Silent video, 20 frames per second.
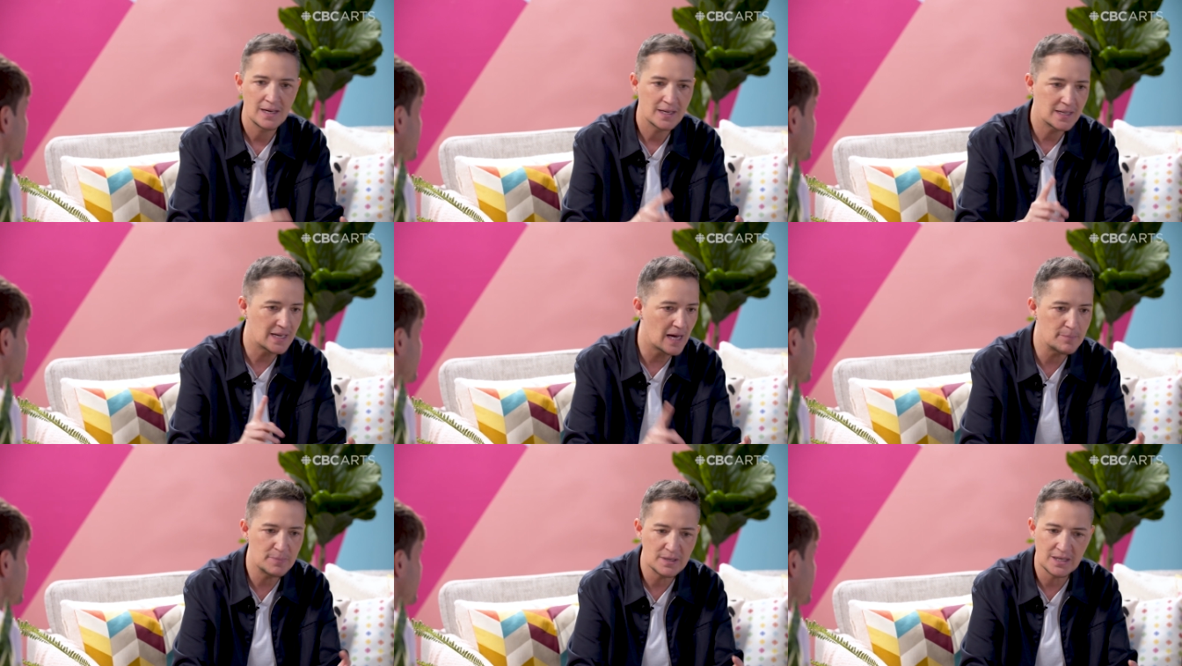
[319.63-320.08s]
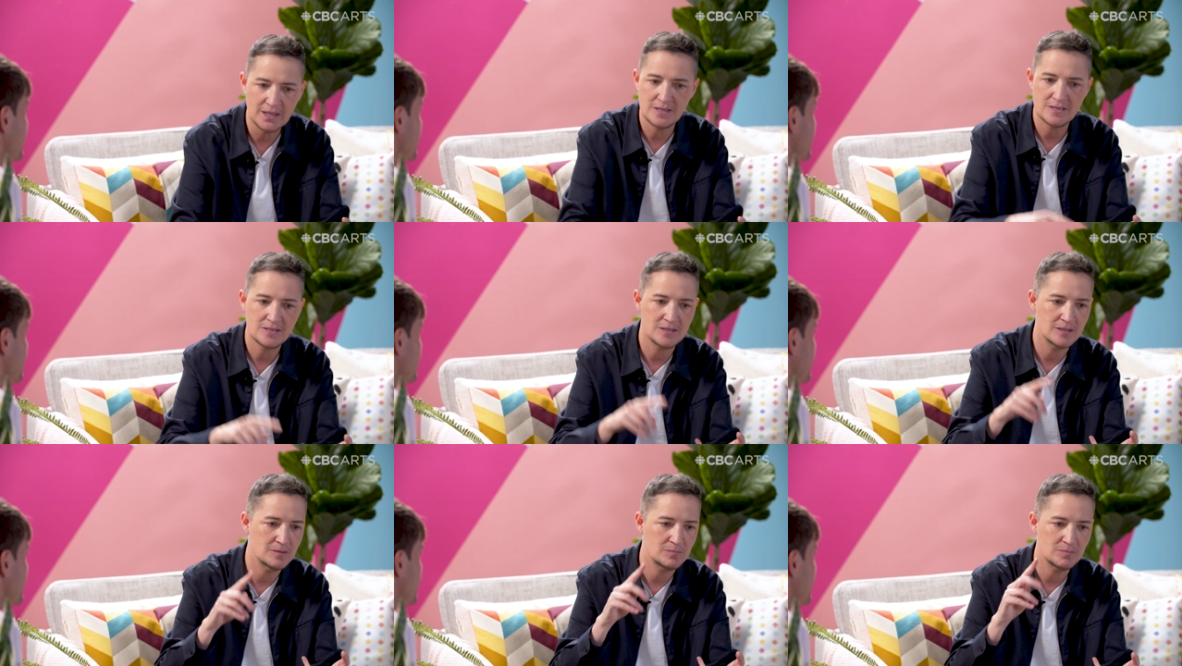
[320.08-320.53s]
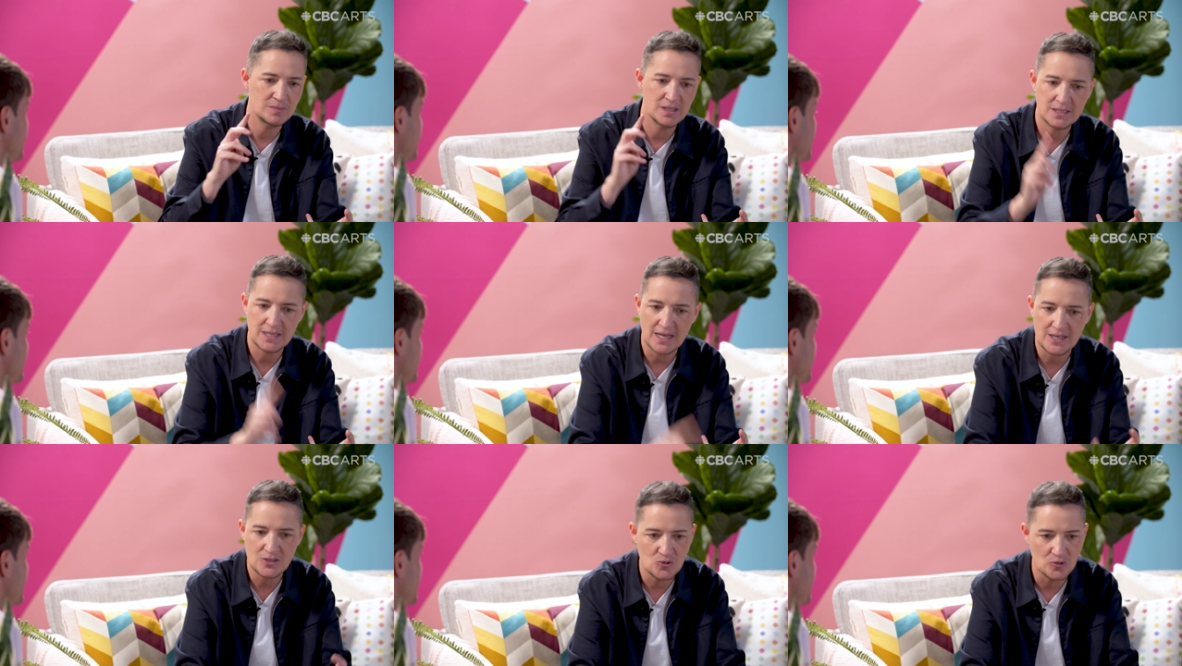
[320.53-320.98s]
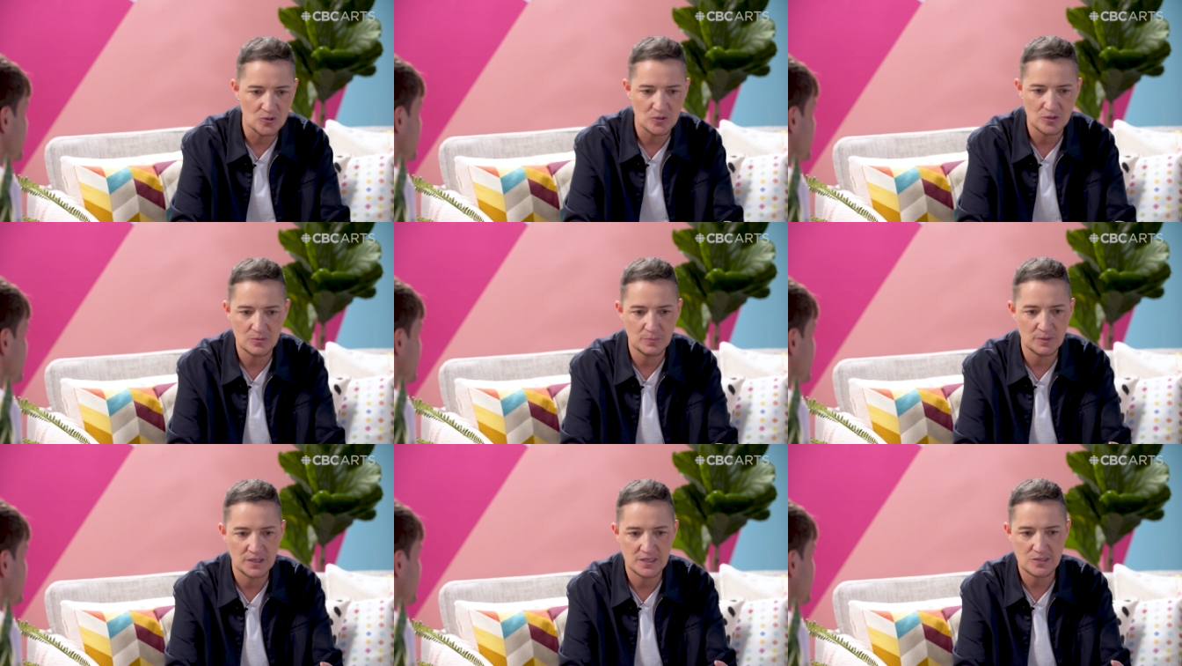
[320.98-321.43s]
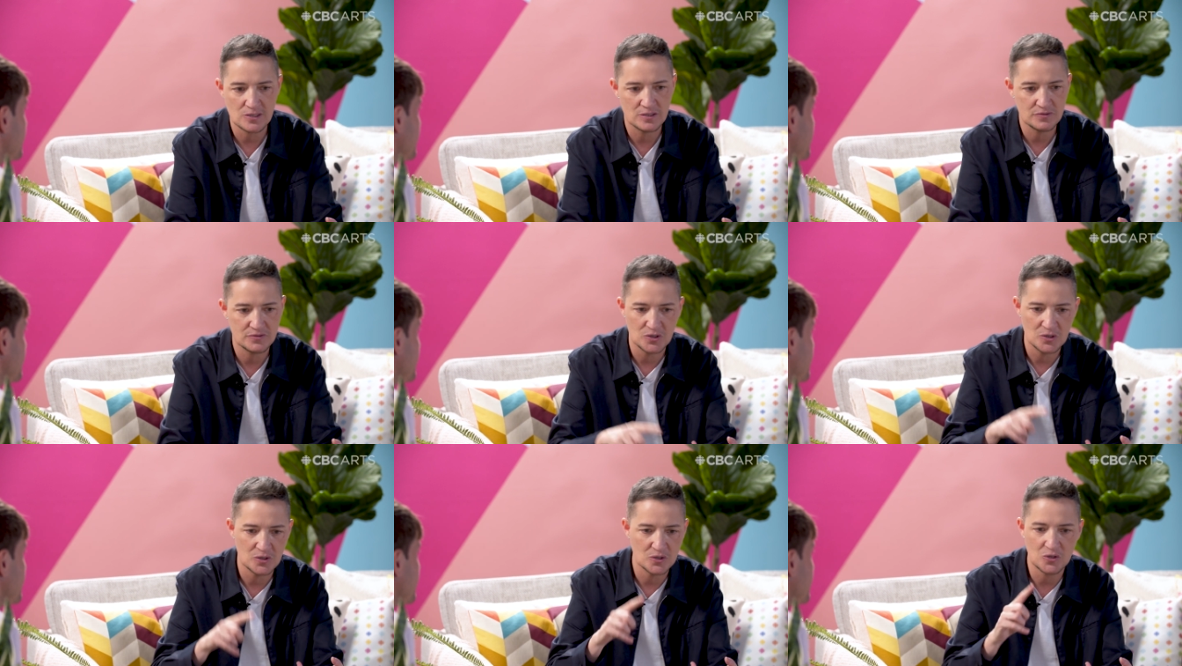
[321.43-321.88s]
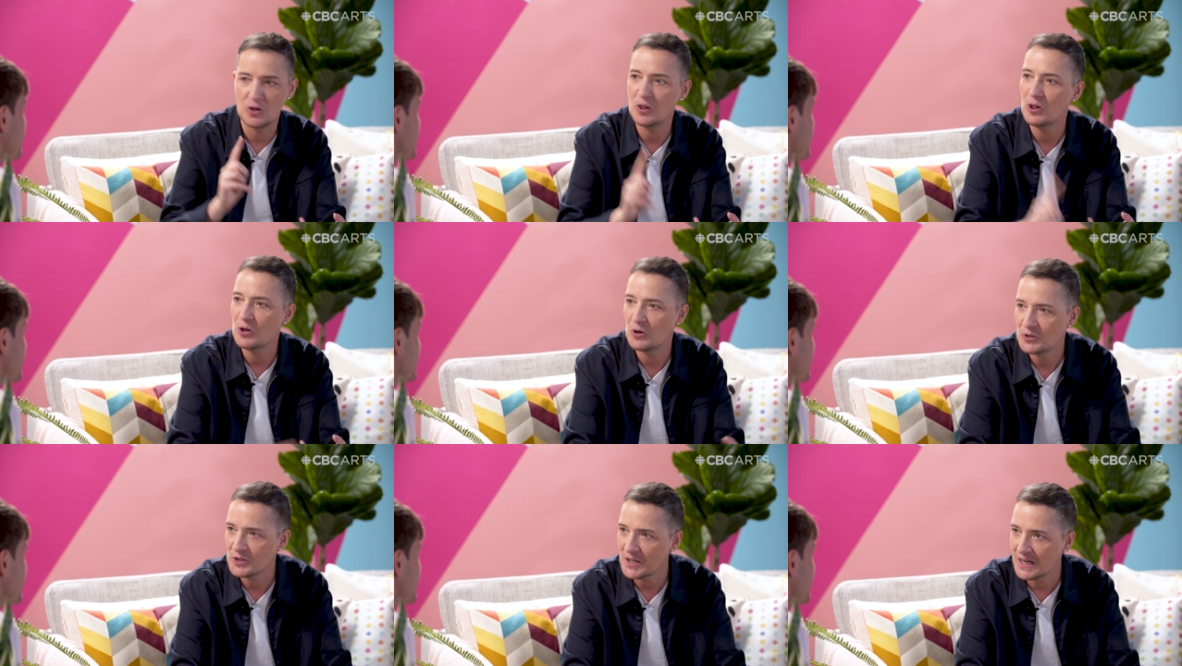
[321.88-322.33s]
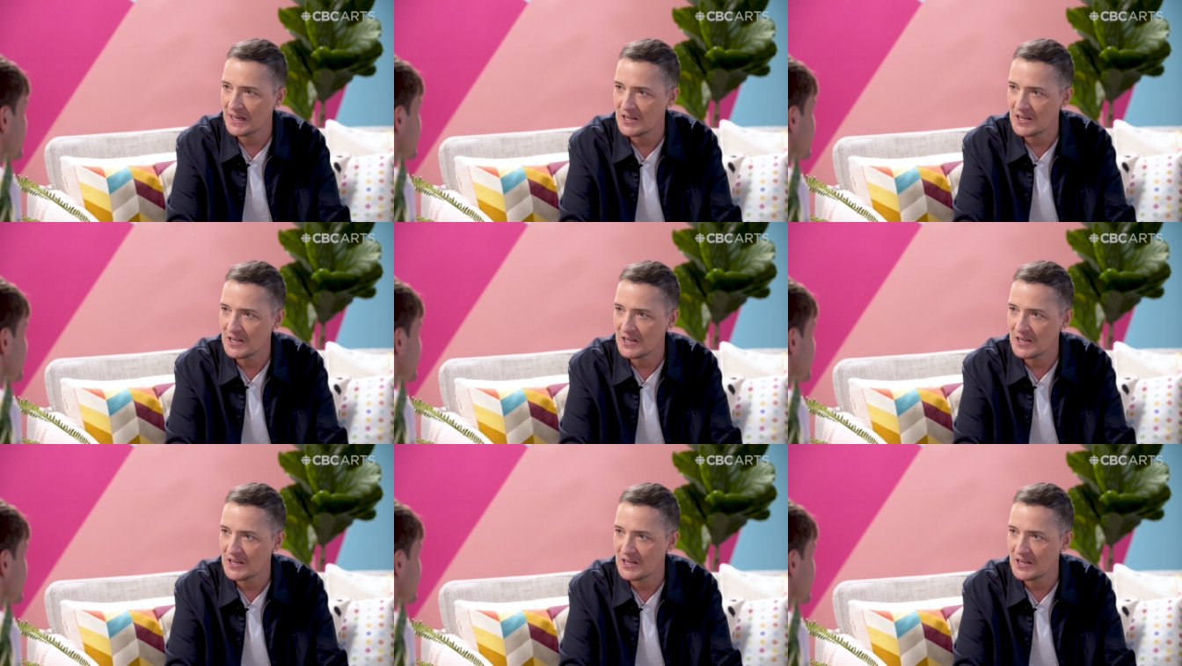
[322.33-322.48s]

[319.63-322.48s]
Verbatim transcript: capitalism the taxonomies of our colonial